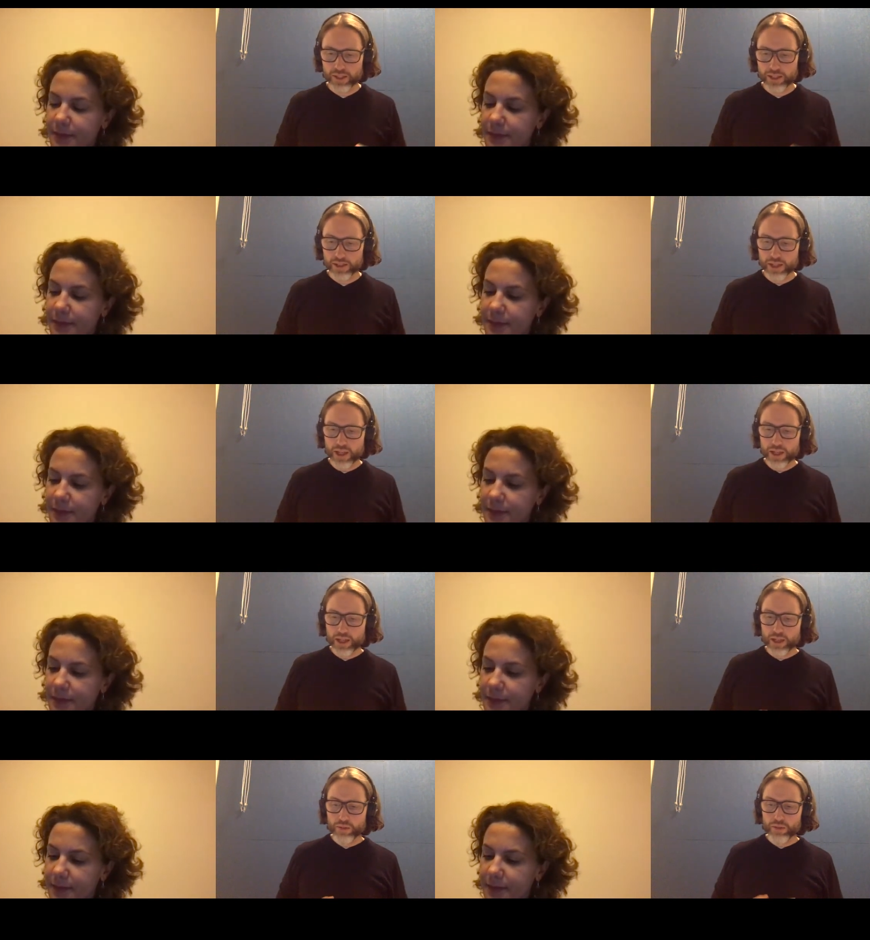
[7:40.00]
Speaker 1: right?
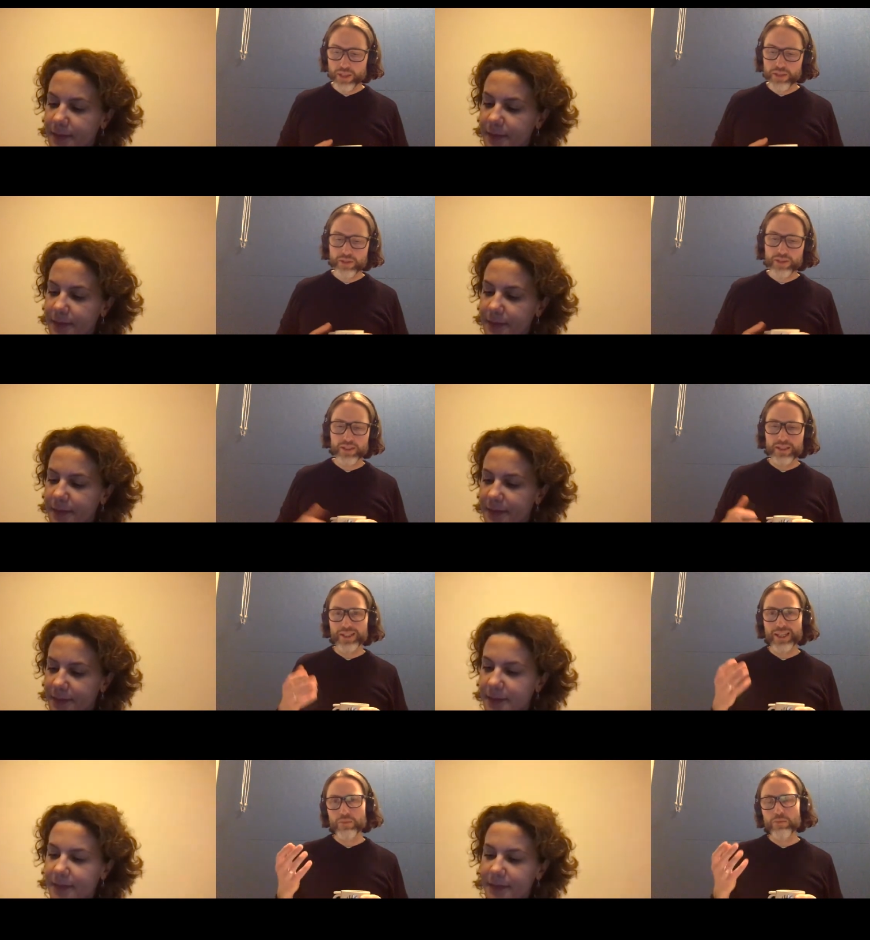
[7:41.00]
Uh, why do you think
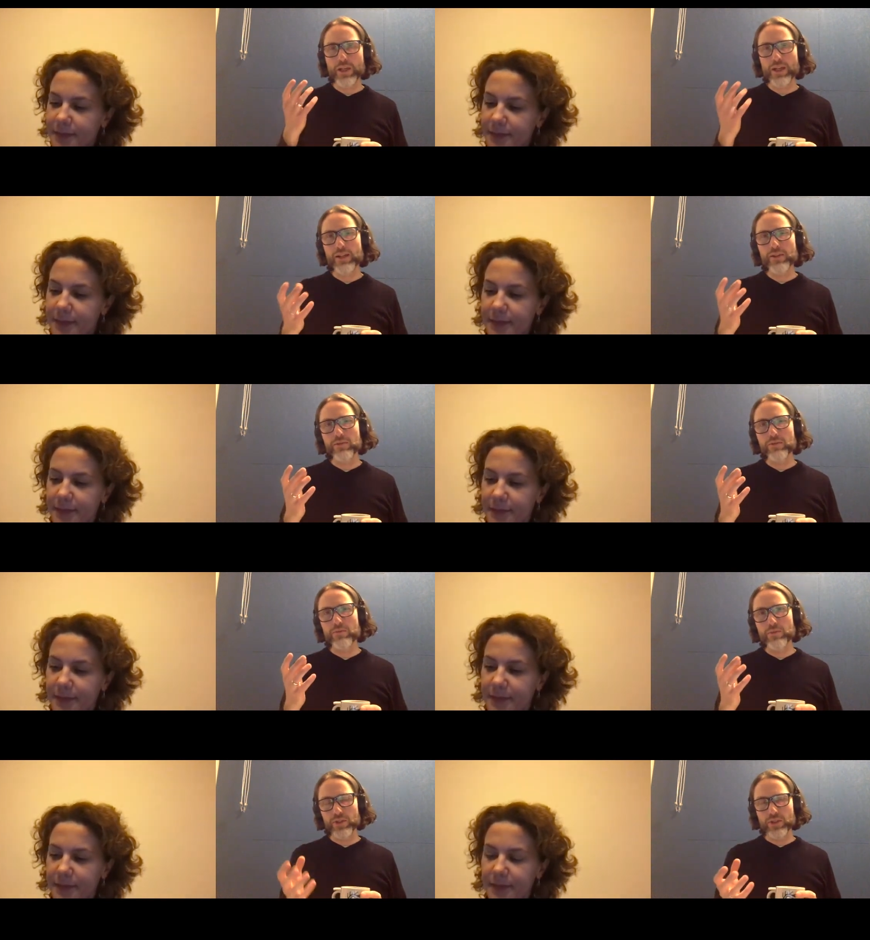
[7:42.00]
that
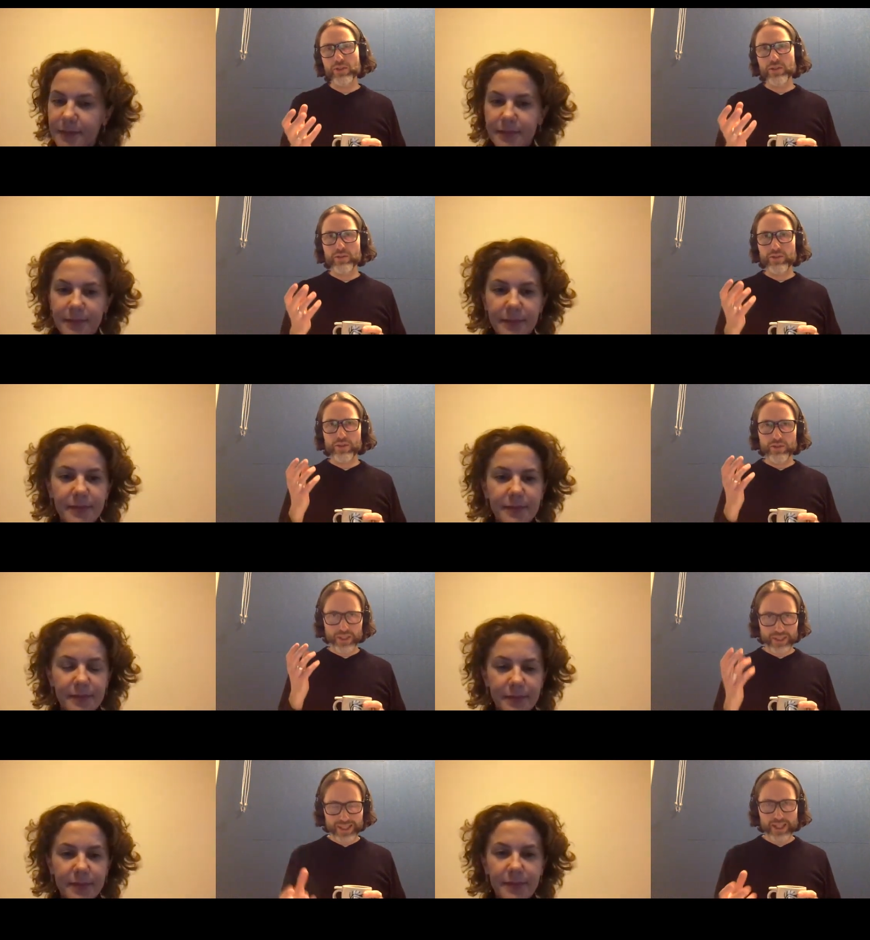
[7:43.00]
APIs were so, so
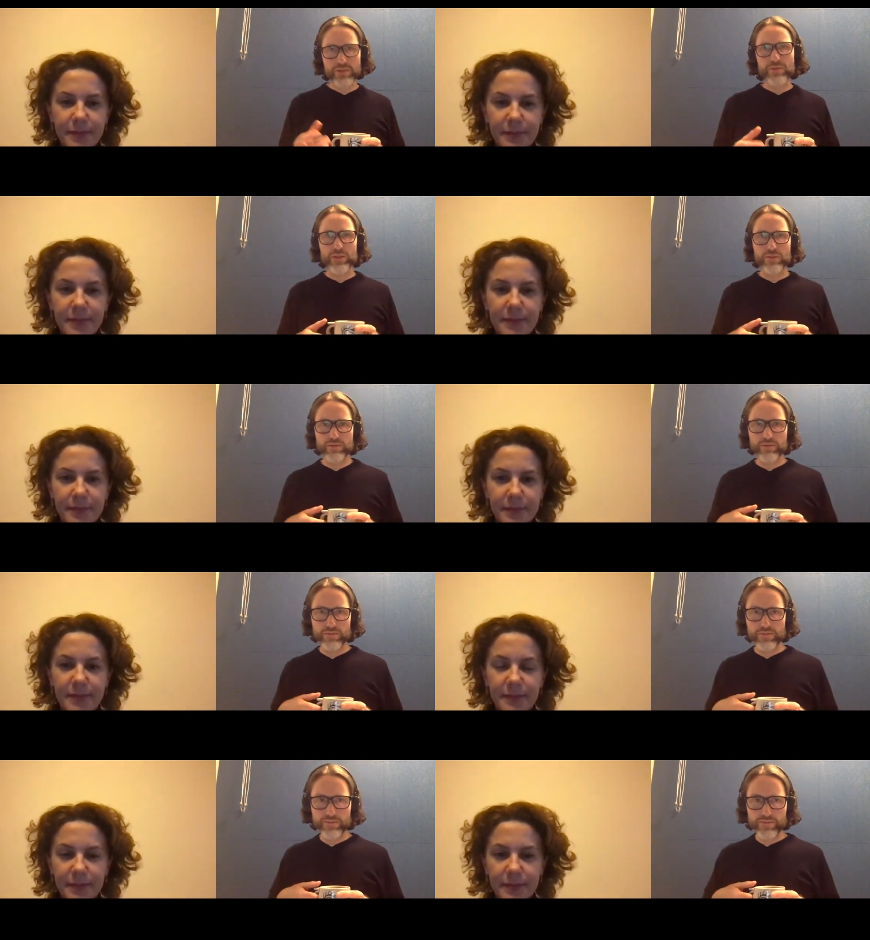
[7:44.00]
successful?
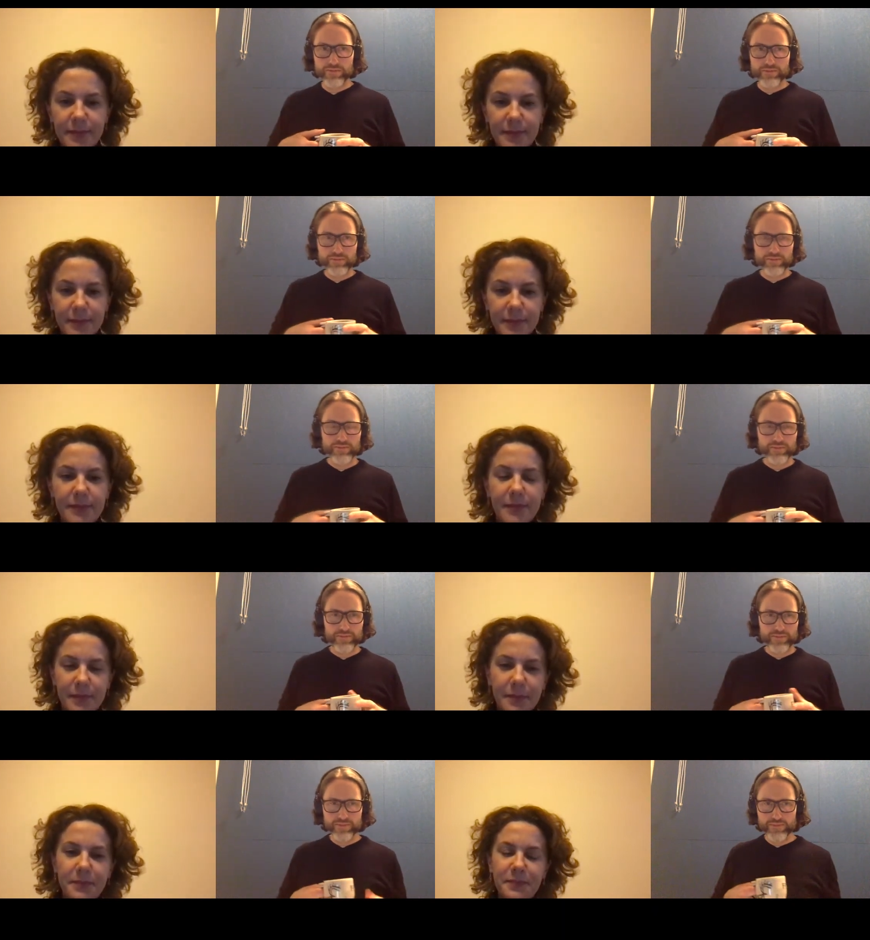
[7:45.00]

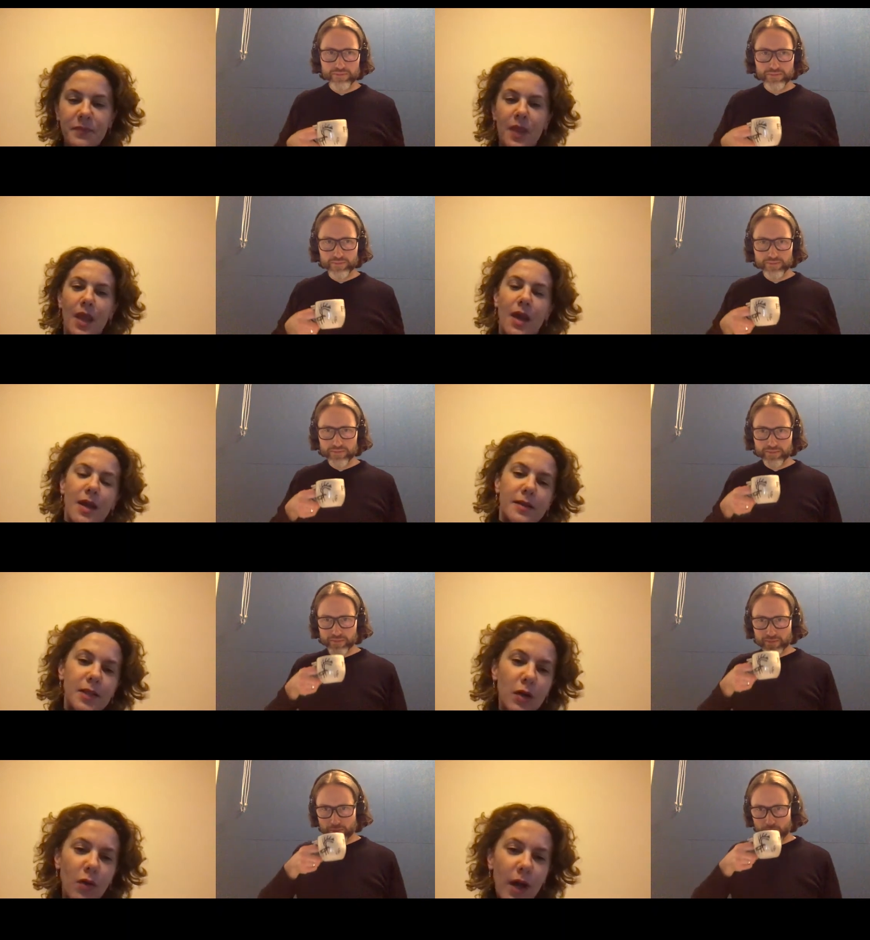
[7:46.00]
Speaker 2: Mm-hmm.
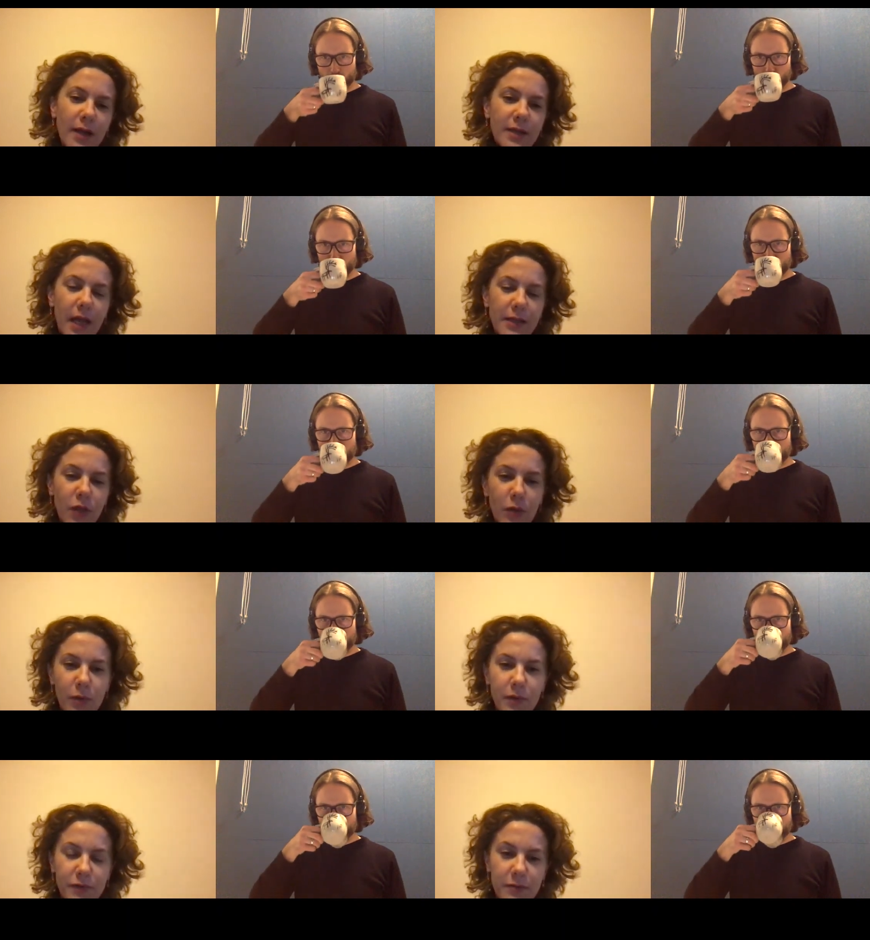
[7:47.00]
So I'll, I'll talk
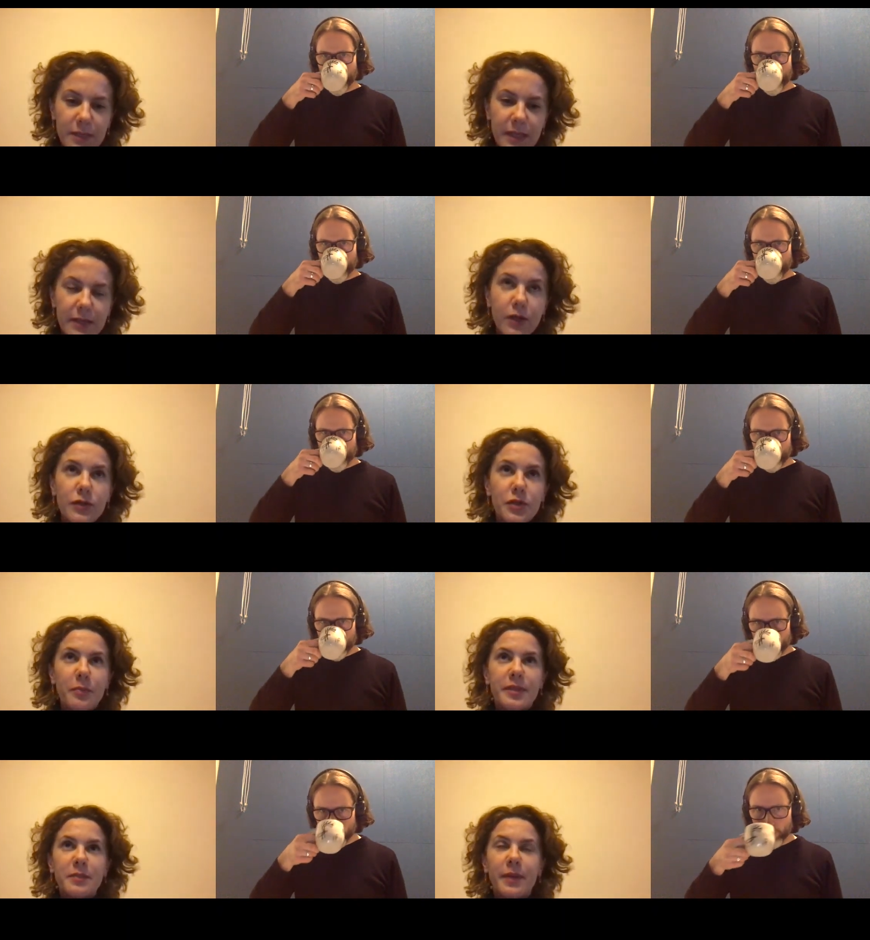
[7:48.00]
more from the technology
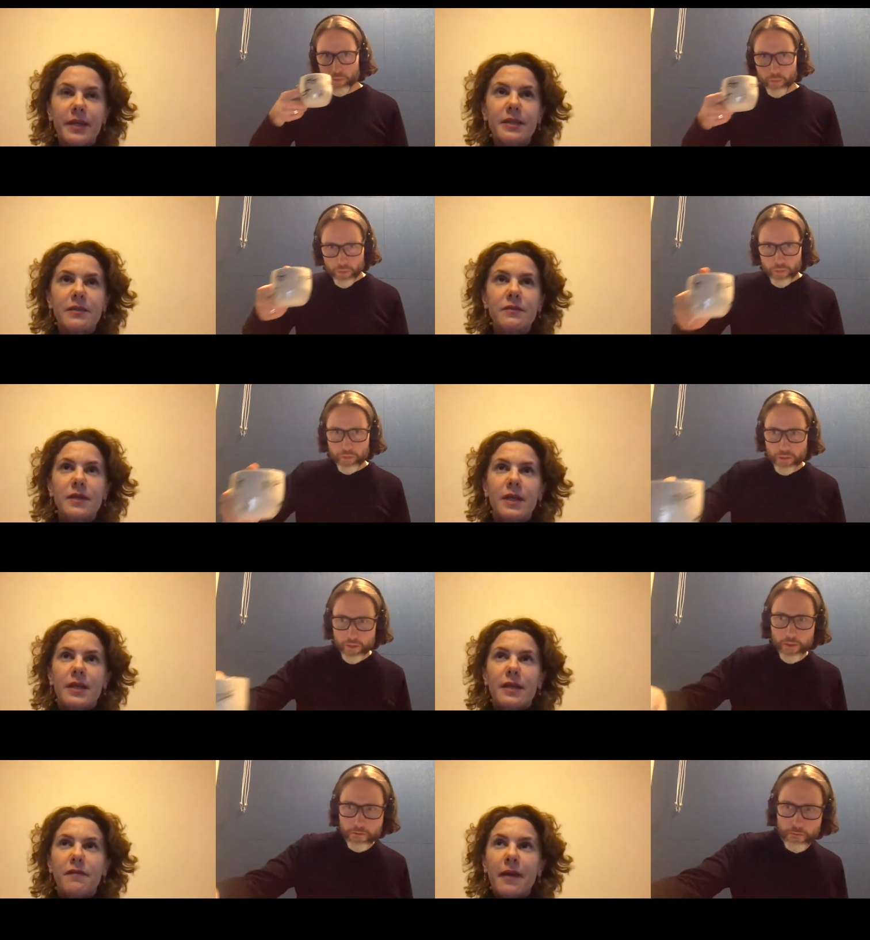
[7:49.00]
perspective.
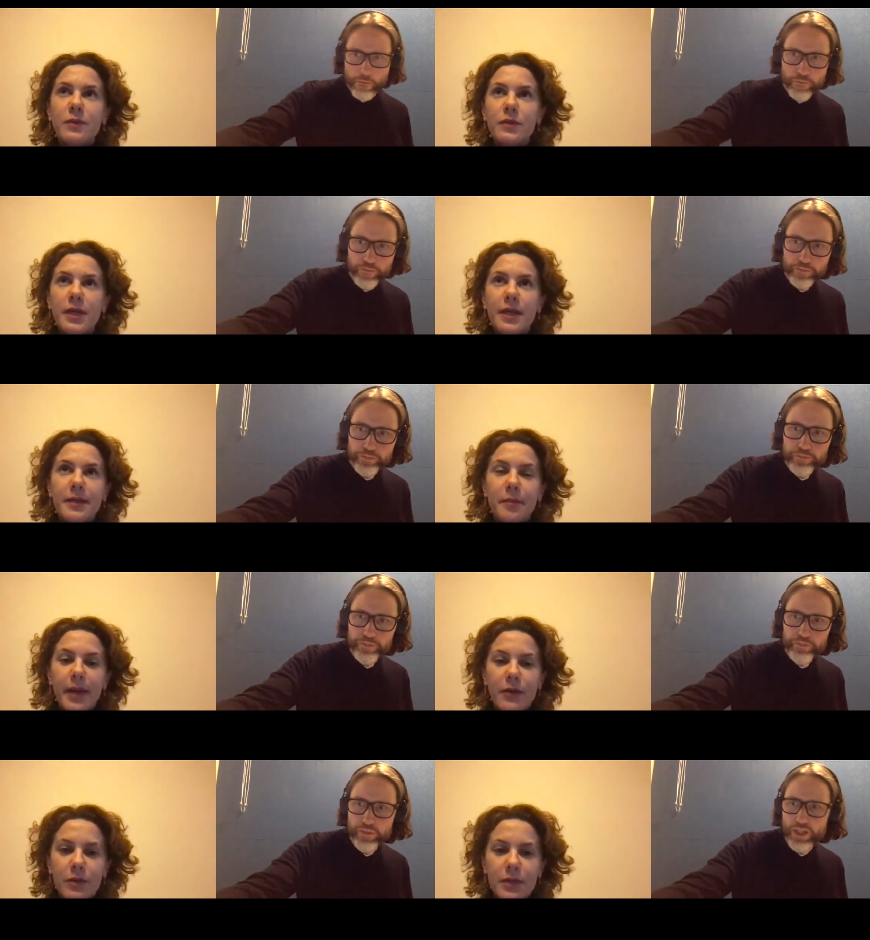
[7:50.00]
If I'm looking
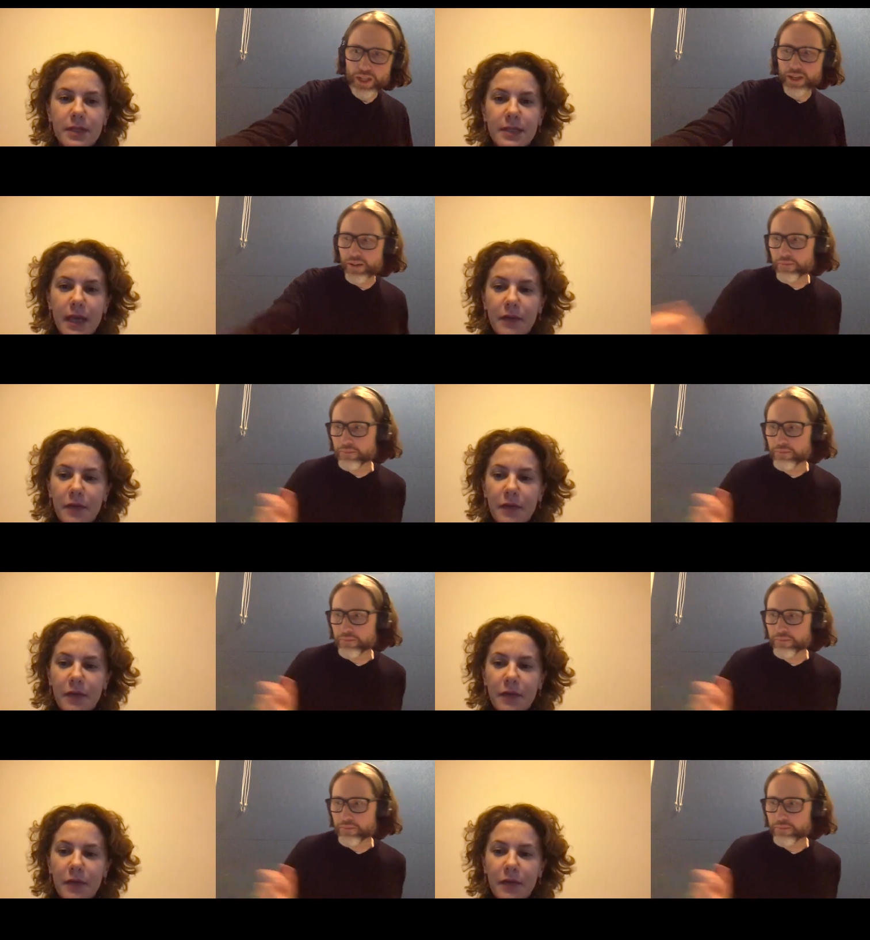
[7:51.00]
backwards, I